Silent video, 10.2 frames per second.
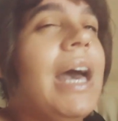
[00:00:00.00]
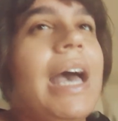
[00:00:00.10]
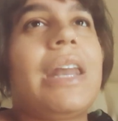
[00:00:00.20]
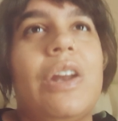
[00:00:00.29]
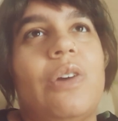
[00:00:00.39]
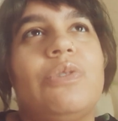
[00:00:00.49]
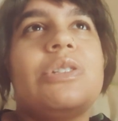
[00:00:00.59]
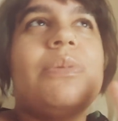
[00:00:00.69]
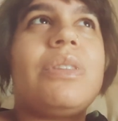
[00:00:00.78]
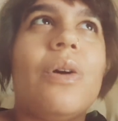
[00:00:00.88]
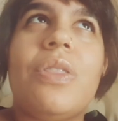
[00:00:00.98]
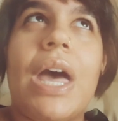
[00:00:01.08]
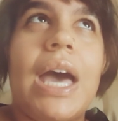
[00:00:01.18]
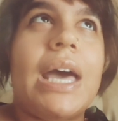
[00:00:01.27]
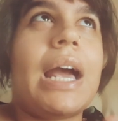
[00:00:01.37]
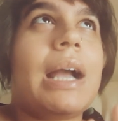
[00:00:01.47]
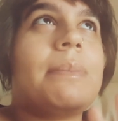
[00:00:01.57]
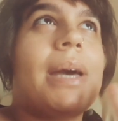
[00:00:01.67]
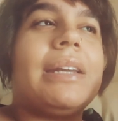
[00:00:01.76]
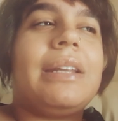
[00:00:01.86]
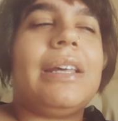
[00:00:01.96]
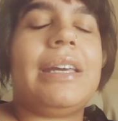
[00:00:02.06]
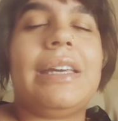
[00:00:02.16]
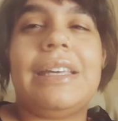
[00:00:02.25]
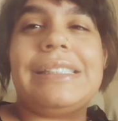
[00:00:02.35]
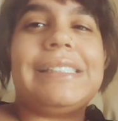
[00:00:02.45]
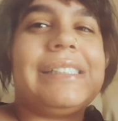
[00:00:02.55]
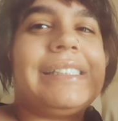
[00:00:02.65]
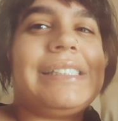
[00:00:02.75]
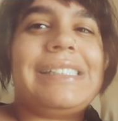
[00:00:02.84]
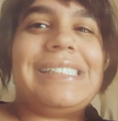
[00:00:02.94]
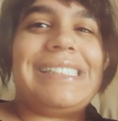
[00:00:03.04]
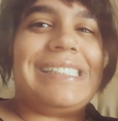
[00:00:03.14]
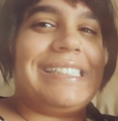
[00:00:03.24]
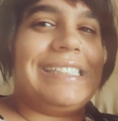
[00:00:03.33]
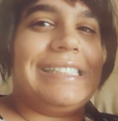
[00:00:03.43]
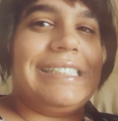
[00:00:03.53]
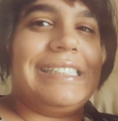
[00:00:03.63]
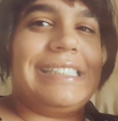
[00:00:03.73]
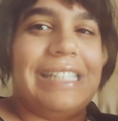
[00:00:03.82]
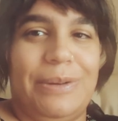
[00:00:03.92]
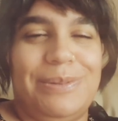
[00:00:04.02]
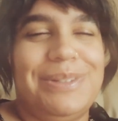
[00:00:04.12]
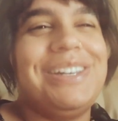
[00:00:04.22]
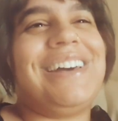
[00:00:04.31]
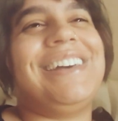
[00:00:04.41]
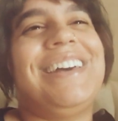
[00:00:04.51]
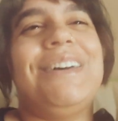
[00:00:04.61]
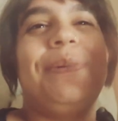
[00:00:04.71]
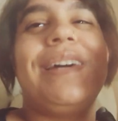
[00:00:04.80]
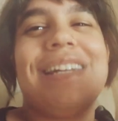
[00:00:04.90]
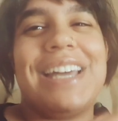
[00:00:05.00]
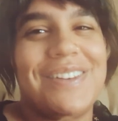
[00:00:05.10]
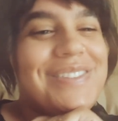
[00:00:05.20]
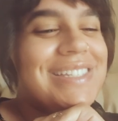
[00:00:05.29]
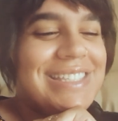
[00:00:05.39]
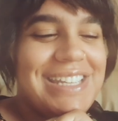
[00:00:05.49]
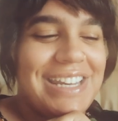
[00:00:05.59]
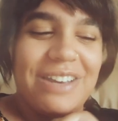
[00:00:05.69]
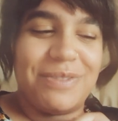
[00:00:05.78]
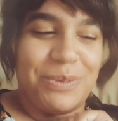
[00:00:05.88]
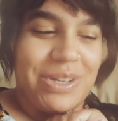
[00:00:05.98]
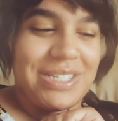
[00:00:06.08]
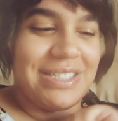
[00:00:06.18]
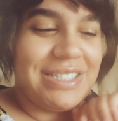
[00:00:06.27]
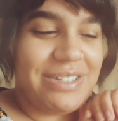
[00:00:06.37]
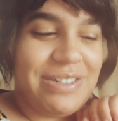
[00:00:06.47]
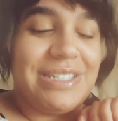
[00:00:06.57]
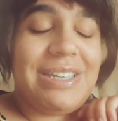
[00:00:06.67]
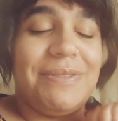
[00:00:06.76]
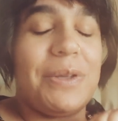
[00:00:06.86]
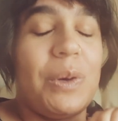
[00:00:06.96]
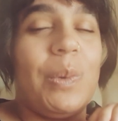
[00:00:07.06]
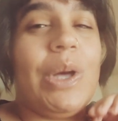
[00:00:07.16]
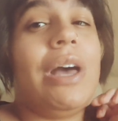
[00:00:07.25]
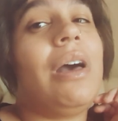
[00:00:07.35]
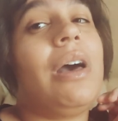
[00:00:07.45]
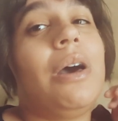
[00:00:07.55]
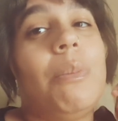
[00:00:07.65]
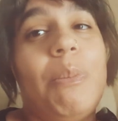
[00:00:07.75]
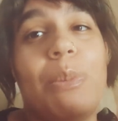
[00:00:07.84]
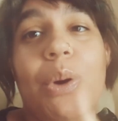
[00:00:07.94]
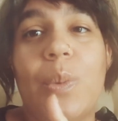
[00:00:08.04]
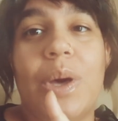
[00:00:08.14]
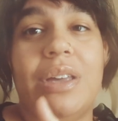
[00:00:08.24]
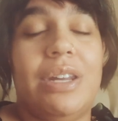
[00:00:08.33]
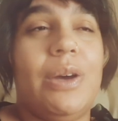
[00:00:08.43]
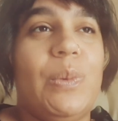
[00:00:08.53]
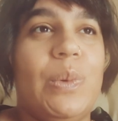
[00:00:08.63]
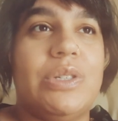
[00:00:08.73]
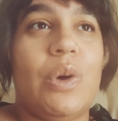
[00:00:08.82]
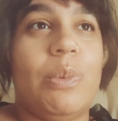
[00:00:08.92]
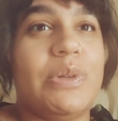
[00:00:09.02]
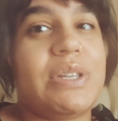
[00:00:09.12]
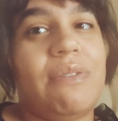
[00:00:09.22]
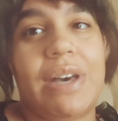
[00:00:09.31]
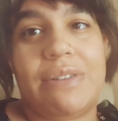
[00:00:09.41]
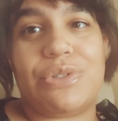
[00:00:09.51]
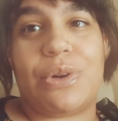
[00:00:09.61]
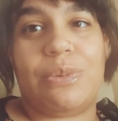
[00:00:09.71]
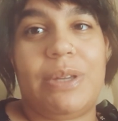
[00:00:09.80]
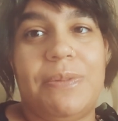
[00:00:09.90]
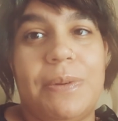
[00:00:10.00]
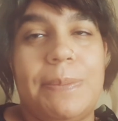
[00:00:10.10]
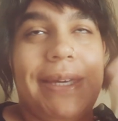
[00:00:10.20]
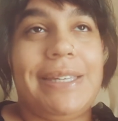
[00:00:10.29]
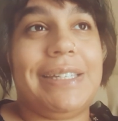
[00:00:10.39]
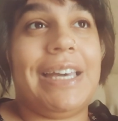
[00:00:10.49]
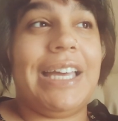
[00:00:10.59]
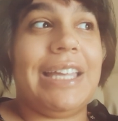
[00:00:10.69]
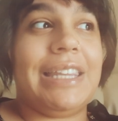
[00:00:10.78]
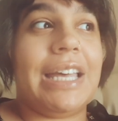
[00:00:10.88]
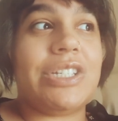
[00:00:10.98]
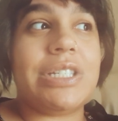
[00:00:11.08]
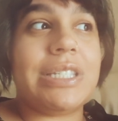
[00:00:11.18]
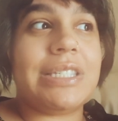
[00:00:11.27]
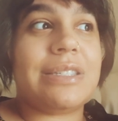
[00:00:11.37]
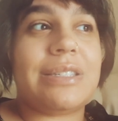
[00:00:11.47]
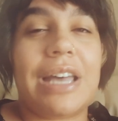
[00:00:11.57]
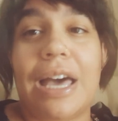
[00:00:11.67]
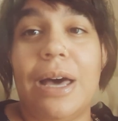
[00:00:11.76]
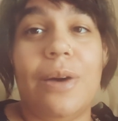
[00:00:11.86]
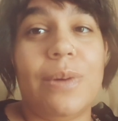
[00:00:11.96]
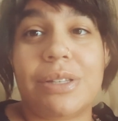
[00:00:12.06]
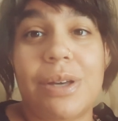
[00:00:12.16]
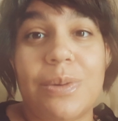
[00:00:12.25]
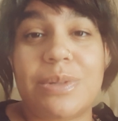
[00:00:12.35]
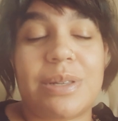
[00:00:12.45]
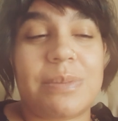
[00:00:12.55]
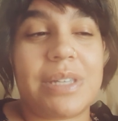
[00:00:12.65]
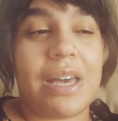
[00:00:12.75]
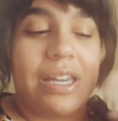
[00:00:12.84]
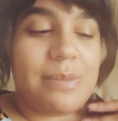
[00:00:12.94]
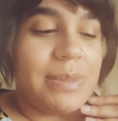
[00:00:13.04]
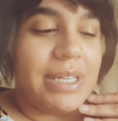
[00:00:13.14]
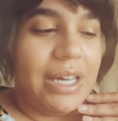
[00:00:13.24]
I don't know, just with all that, I'm kind of like, no, I'm gonna have to D N F the rest of the series, even though book one was almost a five-star read for me, and that's just how it goes sometimes.